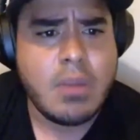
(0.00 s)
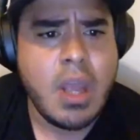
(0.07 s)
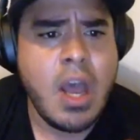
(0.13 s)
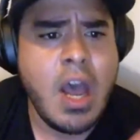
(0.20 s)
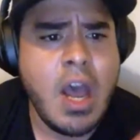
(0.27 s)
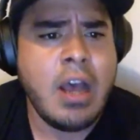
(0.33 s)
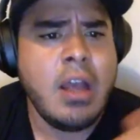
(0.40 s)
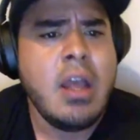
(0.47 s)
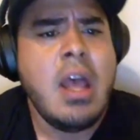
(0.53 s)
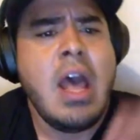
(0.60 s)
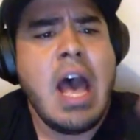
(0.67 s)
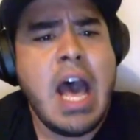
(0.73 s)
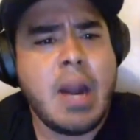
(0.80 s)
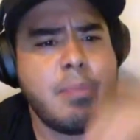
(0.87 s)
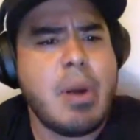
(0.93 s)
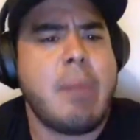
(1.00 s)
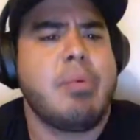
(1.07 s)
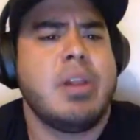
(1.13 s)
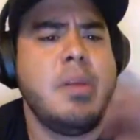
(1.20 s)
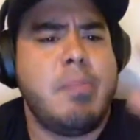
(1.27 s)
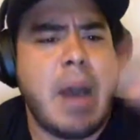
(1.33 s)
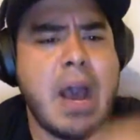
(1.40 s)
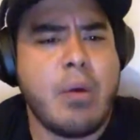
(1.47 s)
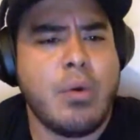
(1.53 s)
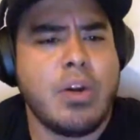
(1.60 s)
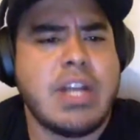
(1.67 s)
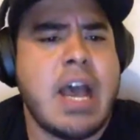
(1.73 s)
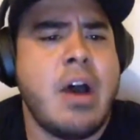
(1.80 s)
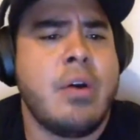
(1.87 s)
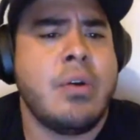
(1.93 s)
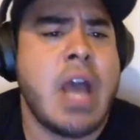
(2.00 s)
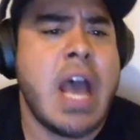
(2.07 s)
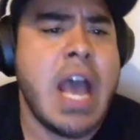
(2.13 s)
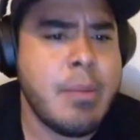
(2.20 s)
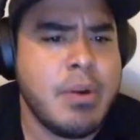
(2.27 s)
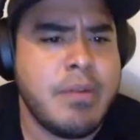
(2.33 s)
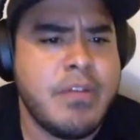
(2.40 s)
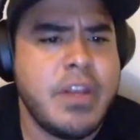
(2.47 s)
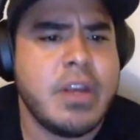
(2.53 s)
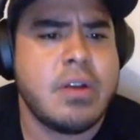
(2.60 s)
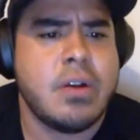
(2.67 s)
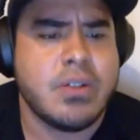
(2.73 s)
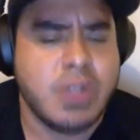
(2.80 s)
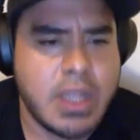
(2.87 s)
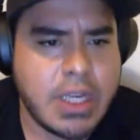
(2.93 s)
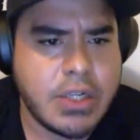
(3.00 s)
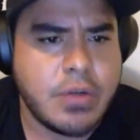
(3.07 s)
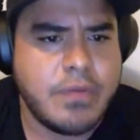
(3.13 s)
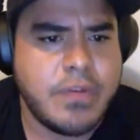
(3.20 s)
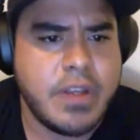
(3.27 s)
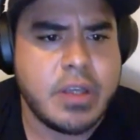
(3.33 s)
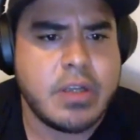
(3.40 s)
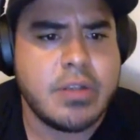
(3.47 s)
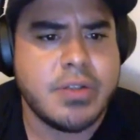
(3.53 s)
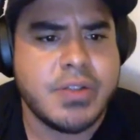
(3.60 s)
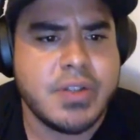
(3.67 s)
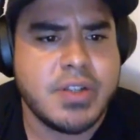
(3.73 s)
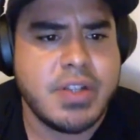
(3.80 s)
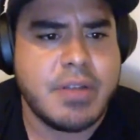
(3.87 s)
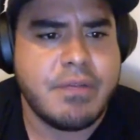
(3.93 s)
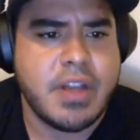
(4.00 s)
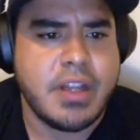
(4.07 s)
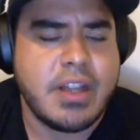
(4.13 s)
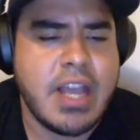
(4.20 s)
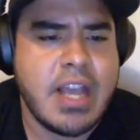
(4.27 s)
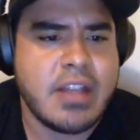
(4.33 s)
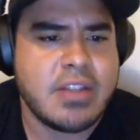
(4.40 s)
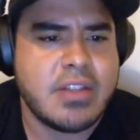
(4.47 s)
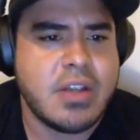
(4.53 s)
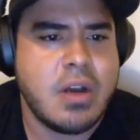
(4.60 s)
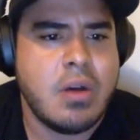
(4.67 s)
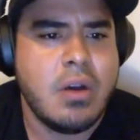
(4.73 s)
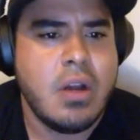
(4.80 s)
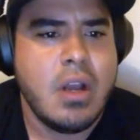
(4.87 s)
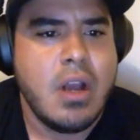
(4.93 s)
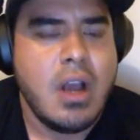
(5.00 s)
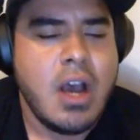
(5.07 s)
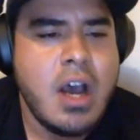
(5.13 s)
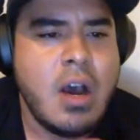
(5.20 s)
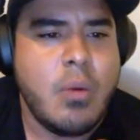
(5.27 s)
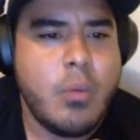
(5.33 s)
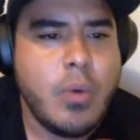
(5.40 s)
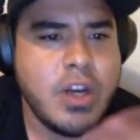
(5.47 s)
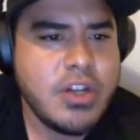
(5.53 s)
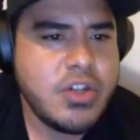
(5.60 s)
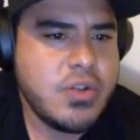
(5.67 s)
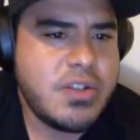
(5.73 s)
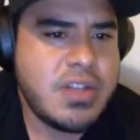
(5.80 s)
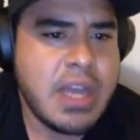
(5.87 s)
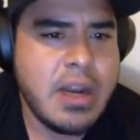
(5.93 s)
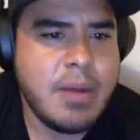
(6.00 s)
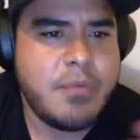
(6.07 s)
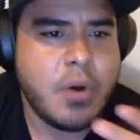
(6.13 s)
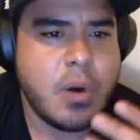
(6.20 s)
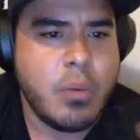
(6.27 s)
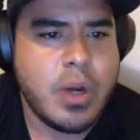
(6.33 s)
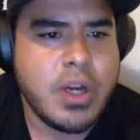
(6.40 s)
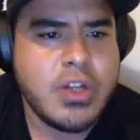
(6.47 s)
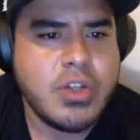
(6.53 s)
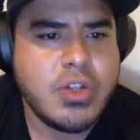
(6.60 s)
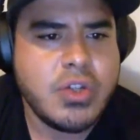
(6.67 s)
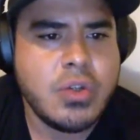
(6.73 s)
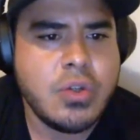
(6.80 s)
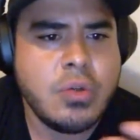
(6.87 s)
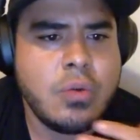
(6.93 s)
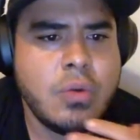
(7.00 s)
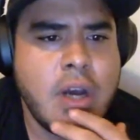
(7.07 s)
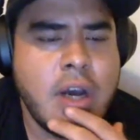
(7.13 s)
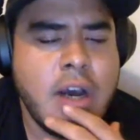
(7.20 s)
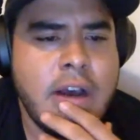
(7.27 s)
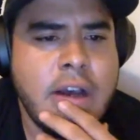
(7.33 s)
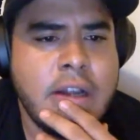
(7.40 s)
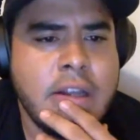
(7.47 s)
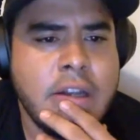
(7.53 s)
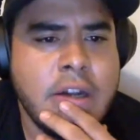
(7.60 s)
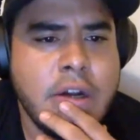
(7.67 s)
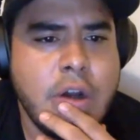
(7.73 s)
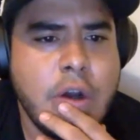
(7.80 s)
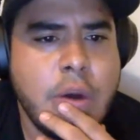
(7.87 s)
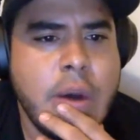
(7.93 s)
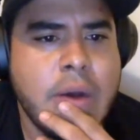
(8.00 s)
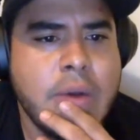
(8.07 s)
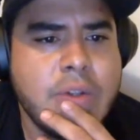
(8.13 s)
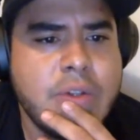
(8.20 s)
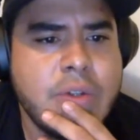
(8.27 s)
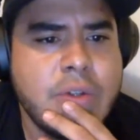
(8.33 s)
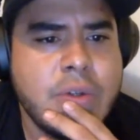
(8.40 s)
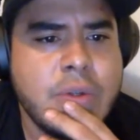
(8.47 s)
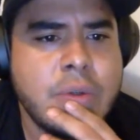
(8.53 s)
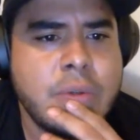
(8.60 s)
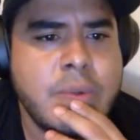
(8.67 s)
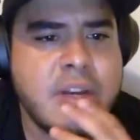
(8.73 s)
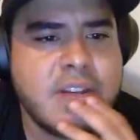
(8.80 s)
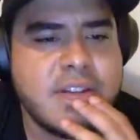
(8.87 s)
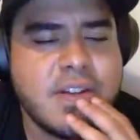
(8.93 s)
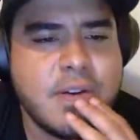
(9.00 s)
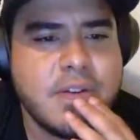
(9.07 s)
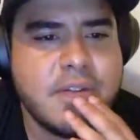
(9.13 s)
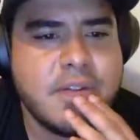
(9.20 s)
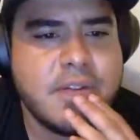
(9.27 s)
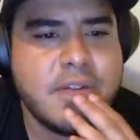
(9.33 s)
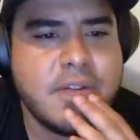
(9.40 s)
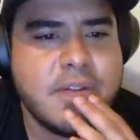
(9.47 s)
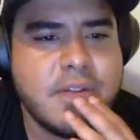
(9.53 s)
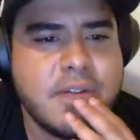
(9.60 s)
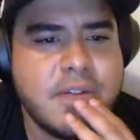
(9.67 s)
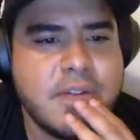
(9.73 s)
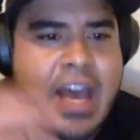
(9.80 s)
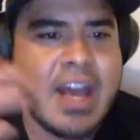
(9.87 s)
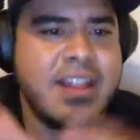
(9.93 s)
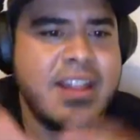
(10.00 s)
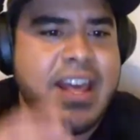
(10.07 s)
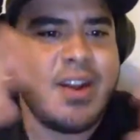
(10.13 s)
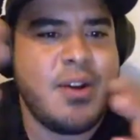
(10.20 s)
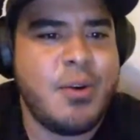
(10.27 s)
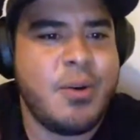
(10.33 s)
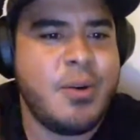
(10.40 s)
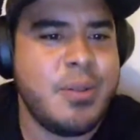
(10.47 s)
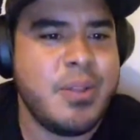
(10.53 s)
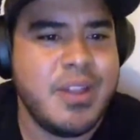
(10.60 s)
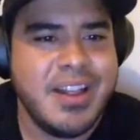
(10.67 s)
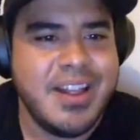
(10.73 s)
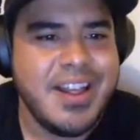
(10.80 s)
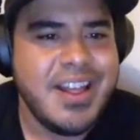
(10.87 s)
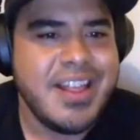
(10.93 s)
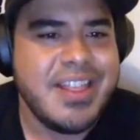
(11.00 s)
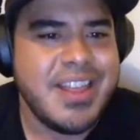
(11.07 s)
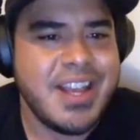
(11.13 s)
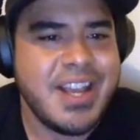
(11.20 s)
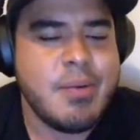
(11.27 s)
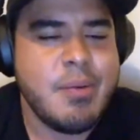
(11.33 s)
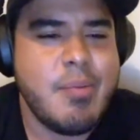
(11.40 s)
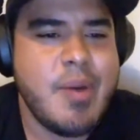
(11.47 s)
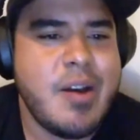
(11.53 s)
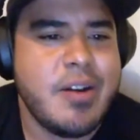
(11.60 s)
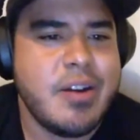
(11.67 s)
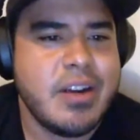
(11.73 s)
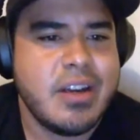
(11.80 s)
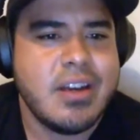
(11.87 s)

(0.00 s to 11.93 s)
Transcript: Uh, how to properly power down hybrid vehicles, electric vehicles, and stuff like that. So, uh, what did you sign up for? What did you, uh, you know, go out to Minnesota for? What did how did that whole thing come about?